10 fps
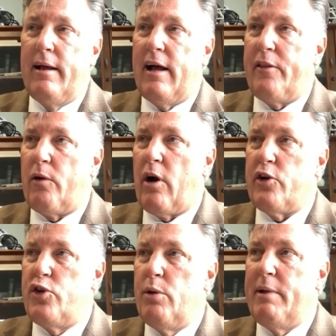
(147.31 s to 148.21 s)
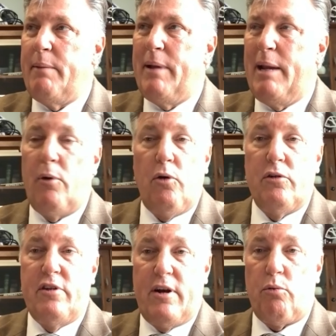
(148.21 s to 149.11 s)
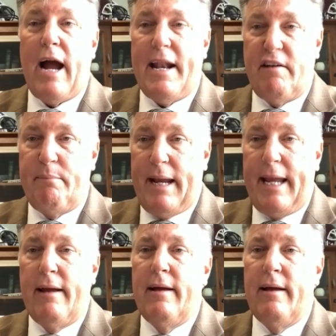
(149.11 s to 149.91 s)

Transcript: There aren't too many people to the right of me,